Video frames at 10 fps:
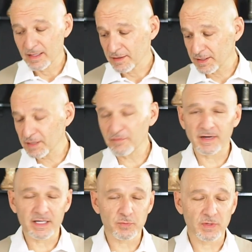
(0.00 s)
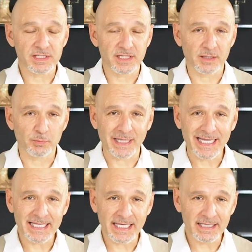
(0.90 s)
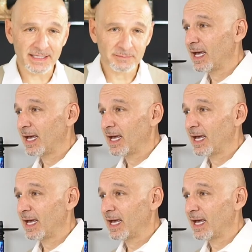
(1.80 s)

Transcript: the device will start blinking